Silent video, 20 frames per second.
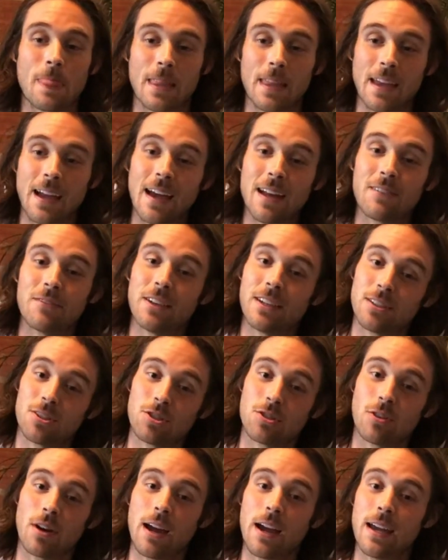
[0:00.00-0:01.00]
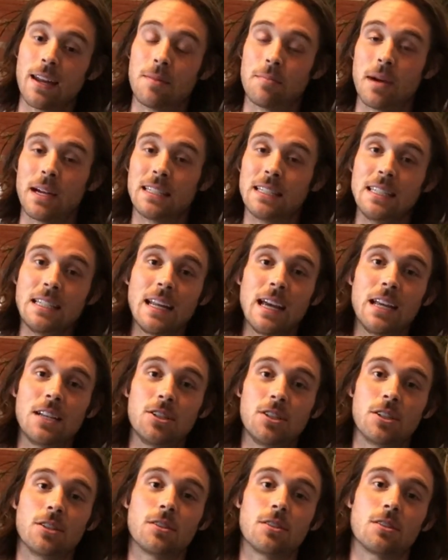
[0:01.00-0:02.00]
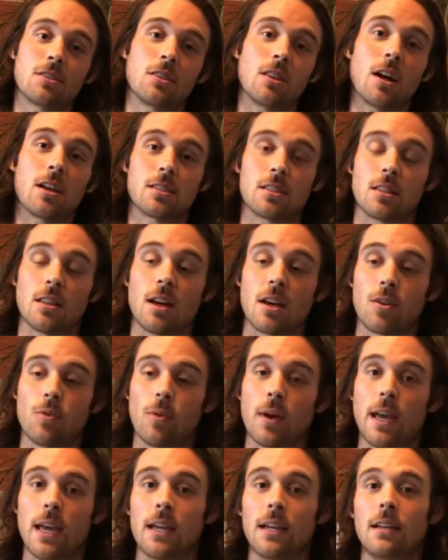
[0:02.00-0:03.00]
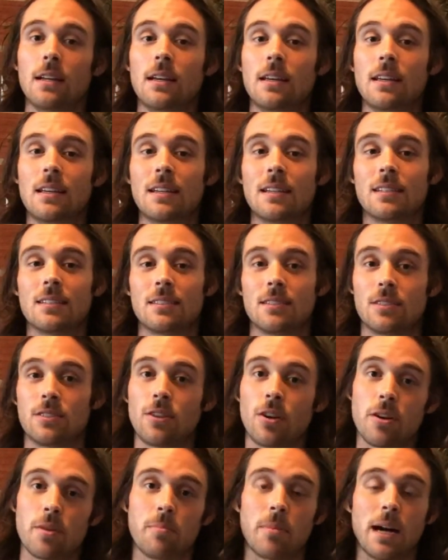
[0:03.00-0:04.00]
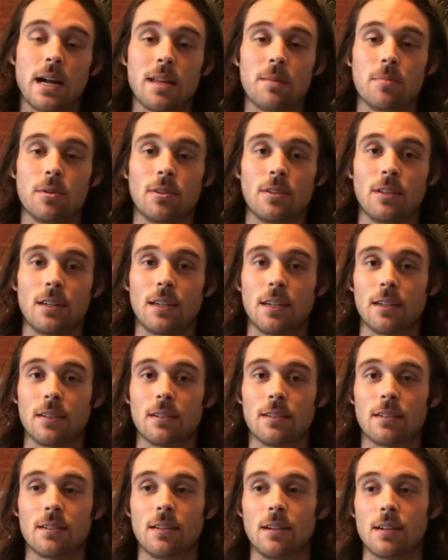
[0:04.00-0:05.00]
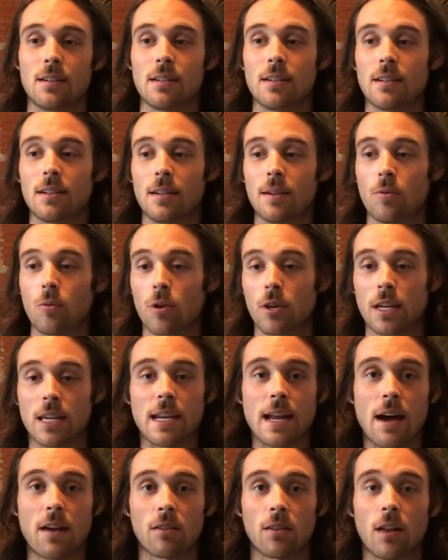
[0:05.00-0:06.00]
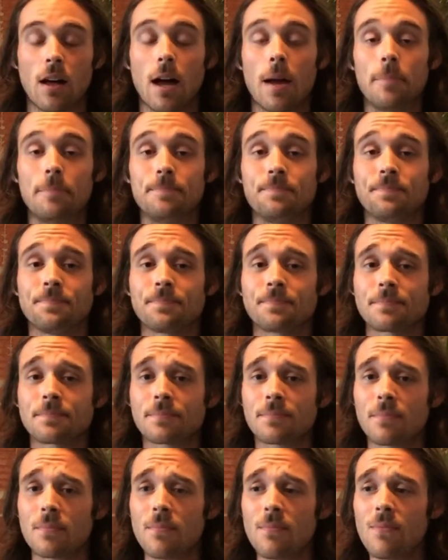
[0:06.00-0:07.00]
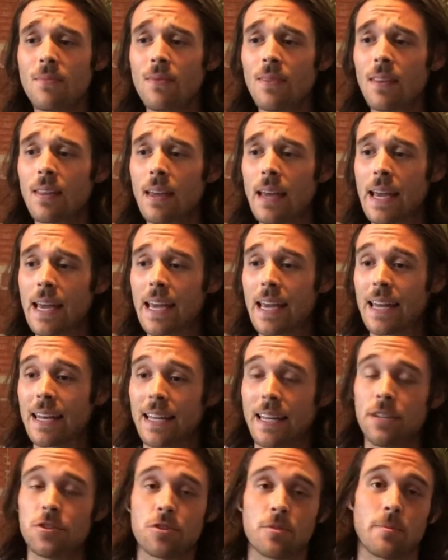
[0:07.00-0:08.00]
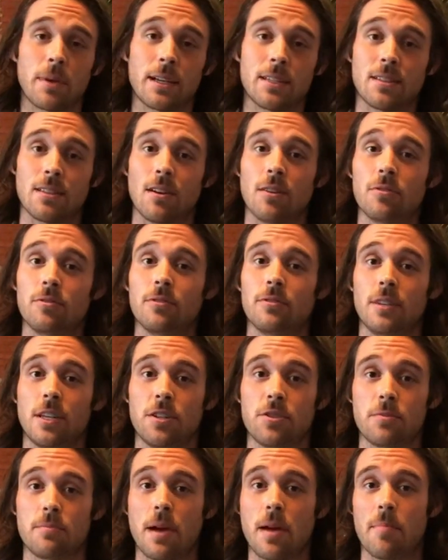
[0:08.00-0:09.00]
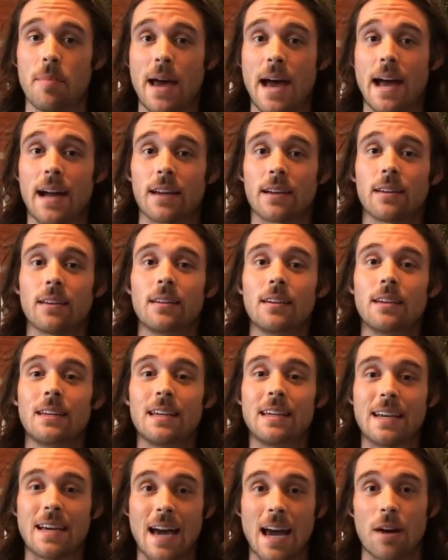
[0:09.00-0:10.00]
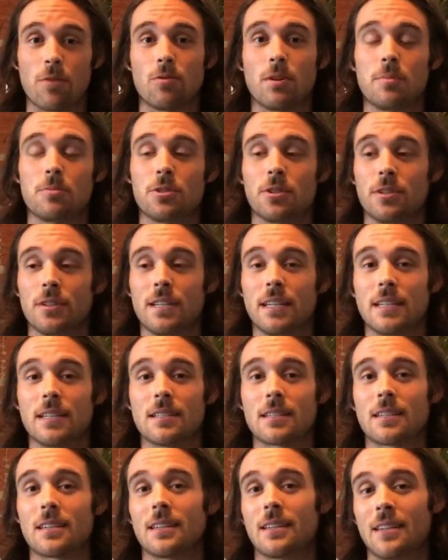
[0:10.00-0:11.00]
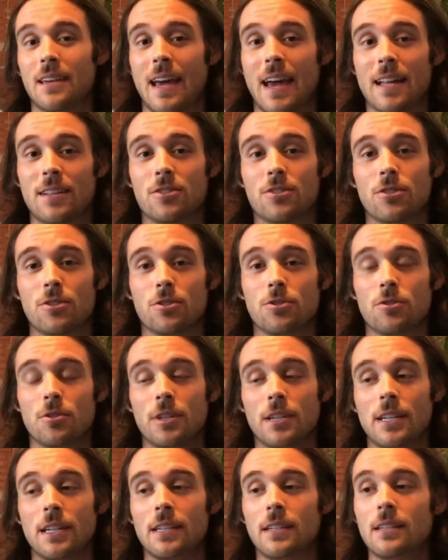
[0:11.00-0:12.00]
kind of hit stride in my teenage years, lost a lot of weight, started bodybuilding, working out a lot, and injured myself, injured my back, had a ruptured disc, had surgery.